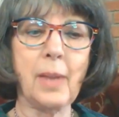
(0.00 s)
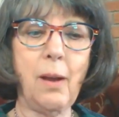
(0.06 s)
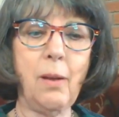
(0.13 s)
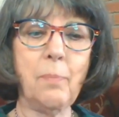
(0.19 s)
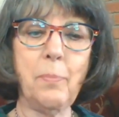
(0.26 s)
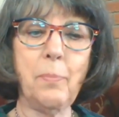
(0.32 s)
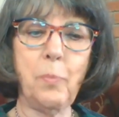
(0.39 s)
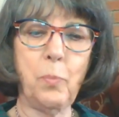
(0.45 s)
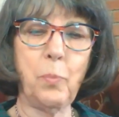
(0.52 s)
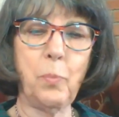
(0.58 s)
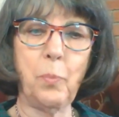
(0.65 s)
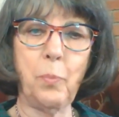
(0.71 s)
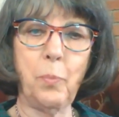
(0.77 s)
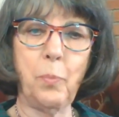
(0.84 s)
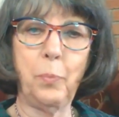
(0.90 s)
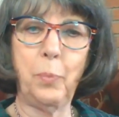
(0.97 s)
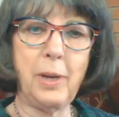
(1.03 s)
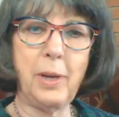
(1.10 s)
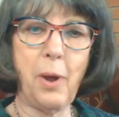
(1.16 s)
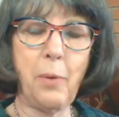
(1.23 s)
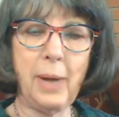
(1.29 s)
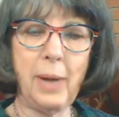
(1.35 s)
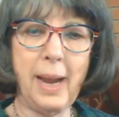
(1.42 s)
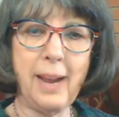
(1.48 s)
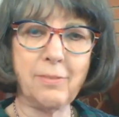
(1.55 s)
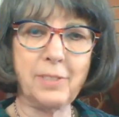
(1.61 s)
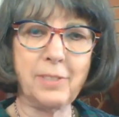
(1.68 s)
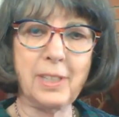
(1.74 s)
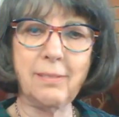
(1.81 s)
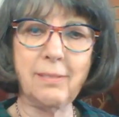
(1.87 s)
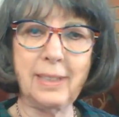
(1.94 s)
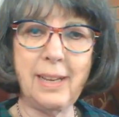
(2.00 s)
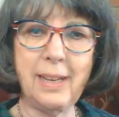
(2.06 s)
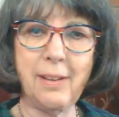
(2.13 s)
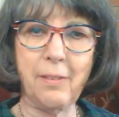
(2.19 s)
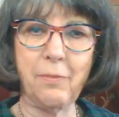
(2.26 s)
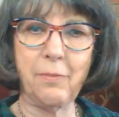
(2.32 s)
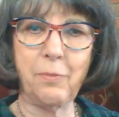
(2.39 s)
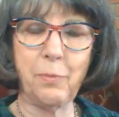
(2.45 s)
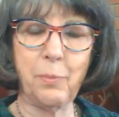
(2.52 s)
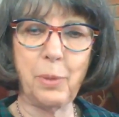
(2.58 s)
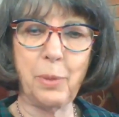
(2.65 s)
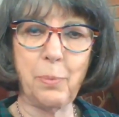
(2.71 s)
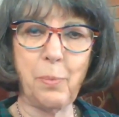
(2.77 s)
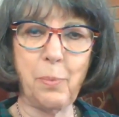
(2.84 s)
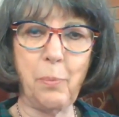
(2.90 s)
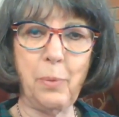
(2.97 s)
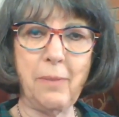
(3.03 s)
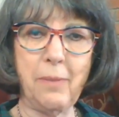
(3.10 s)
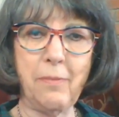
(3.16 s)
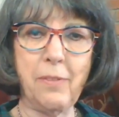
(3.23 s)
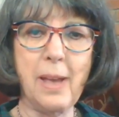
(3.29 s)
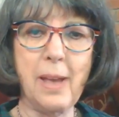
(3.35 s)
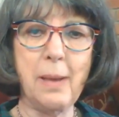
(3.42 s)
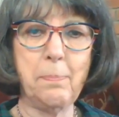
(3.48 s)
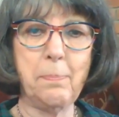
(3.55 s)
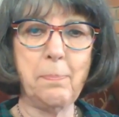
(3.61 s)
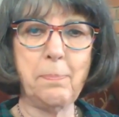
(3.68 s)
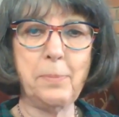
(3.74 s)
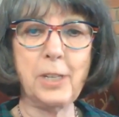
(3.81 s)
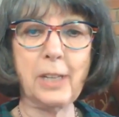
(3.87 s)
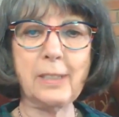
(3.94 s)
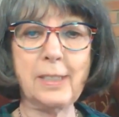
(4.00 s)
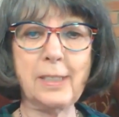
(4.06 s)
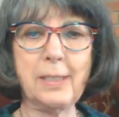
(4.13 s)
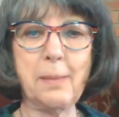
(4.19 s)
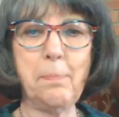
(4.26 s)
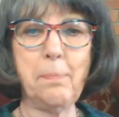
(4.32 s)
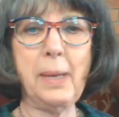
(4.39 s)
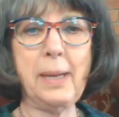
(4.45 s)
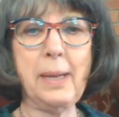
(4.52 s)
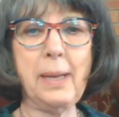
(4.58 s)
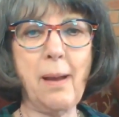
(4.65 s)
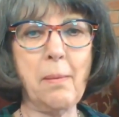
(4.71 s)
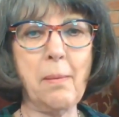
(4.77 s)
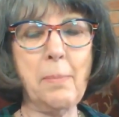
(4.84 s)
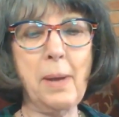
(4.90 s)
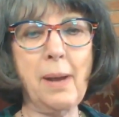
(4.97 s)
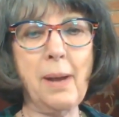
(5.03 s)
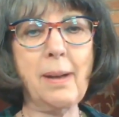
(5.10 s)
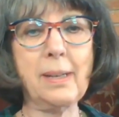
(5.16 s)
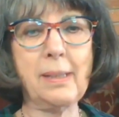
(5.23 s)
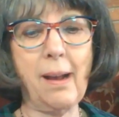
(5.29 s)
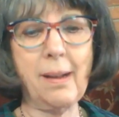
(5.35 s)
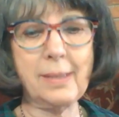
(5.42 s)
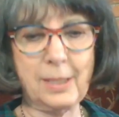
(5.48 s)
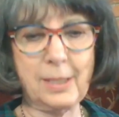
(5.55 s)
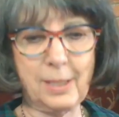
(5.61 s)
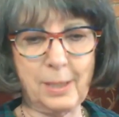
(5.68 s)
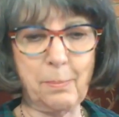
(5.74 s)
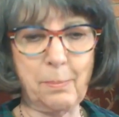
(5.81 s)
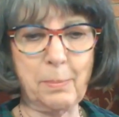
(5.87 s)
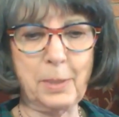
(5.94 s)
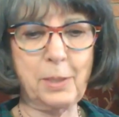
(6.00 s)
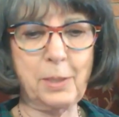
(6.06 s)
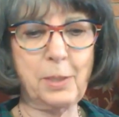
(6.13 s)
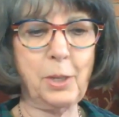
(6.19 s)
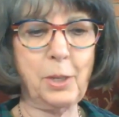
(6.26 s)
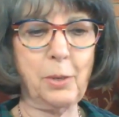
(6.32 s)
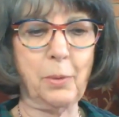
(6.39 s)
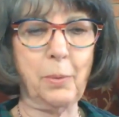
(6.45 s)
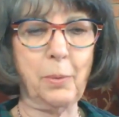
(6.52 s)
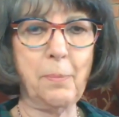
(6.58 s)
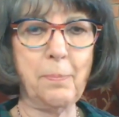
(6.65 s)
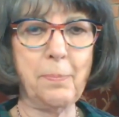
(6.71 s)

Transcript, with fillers: Um, we don't have to live with what we've just become accustomed to.